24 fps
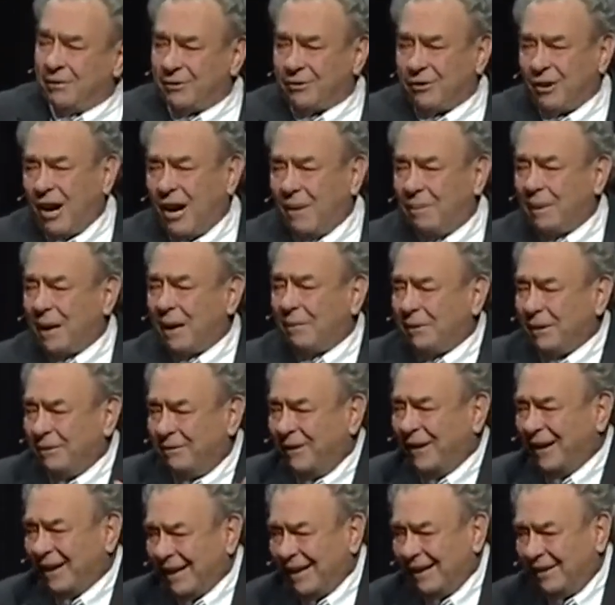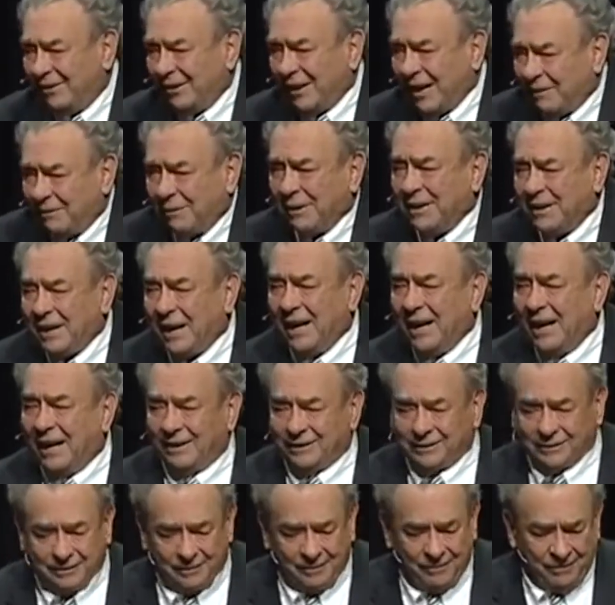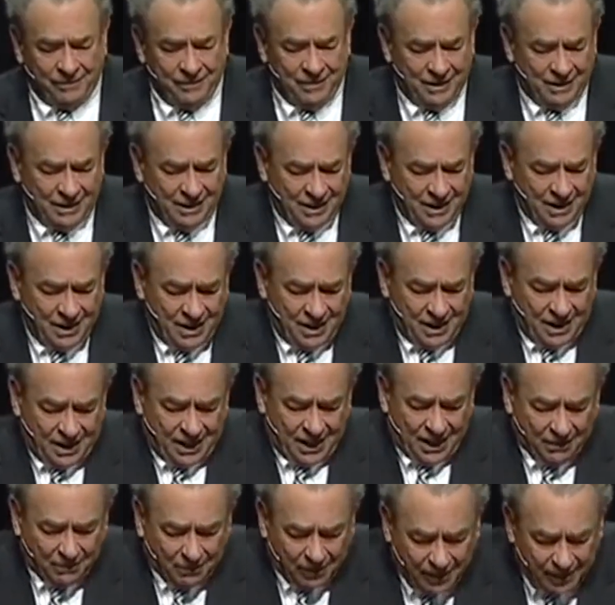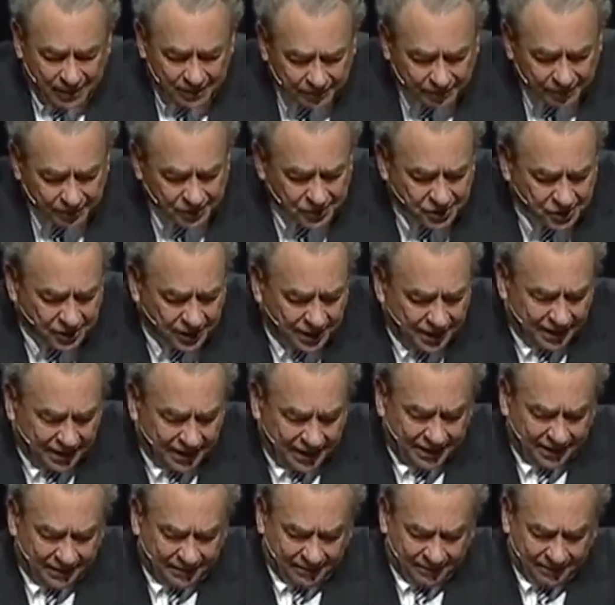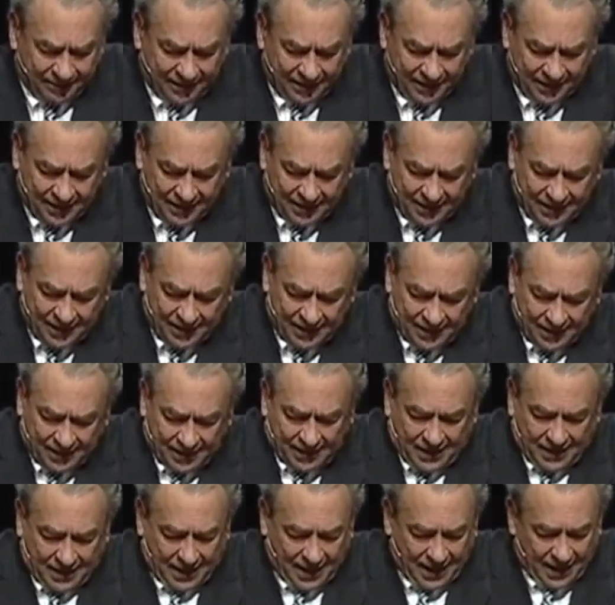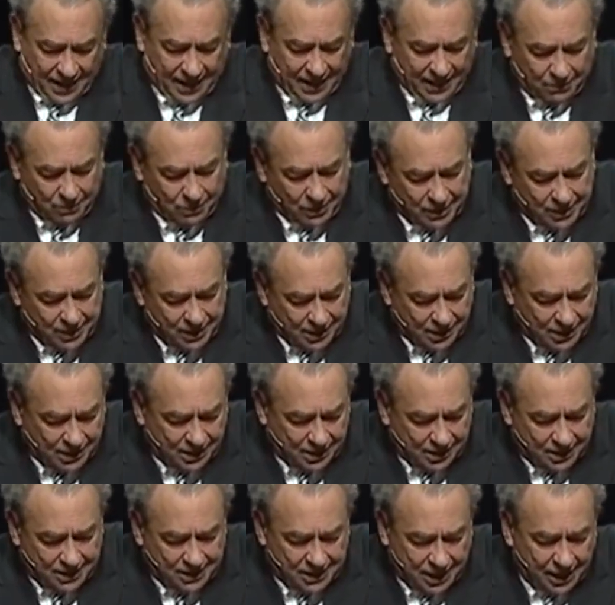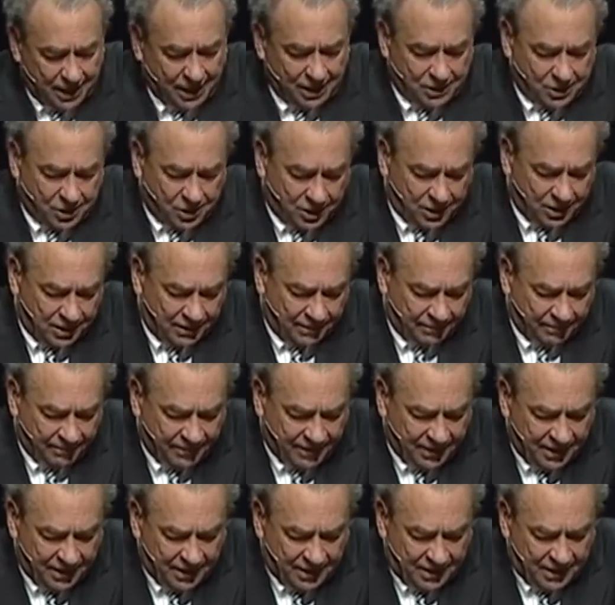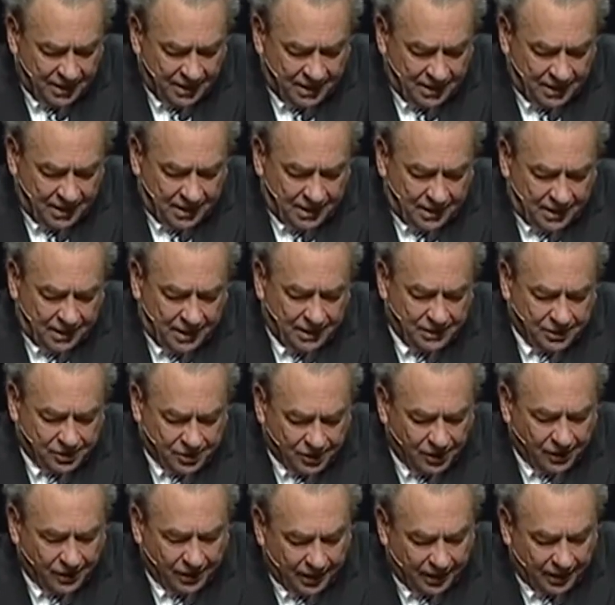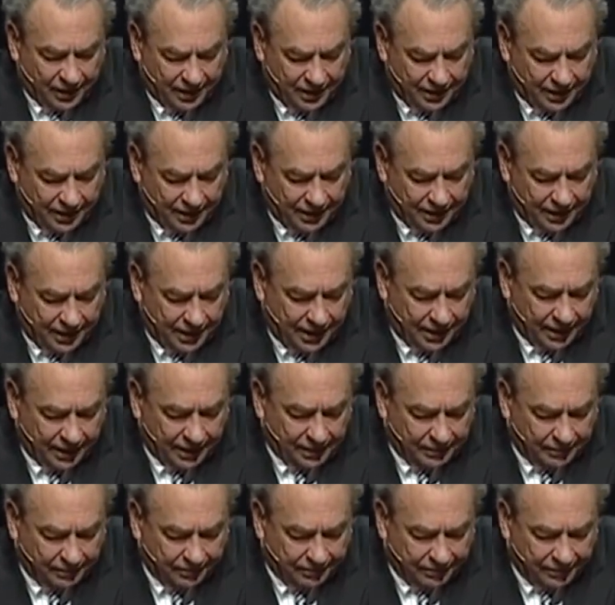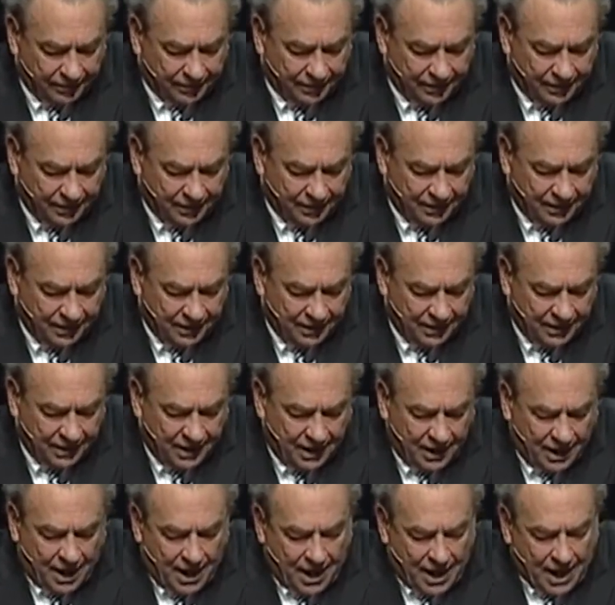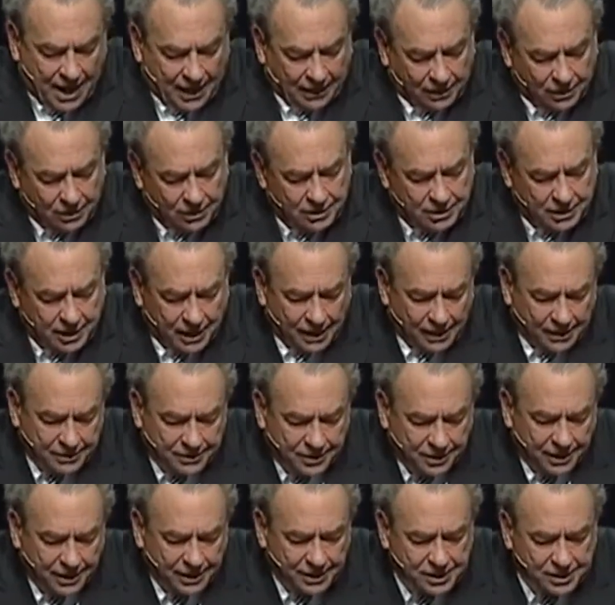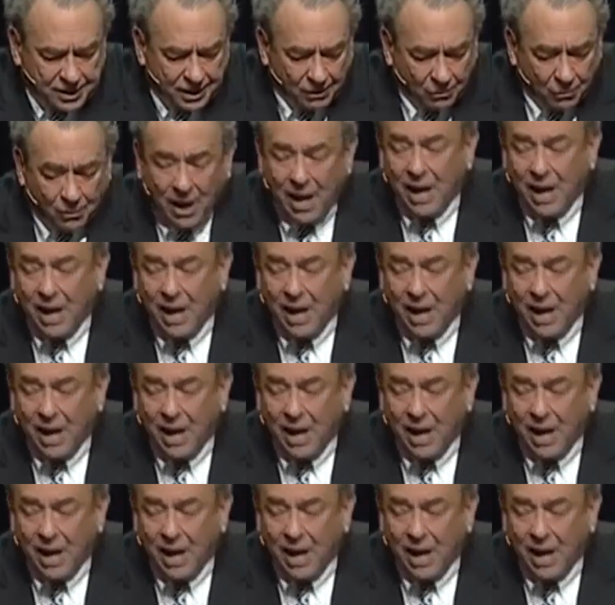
would stop at every village and every town. He would heal the sick, and he would teach concerning the kingdom. And Luke tells us that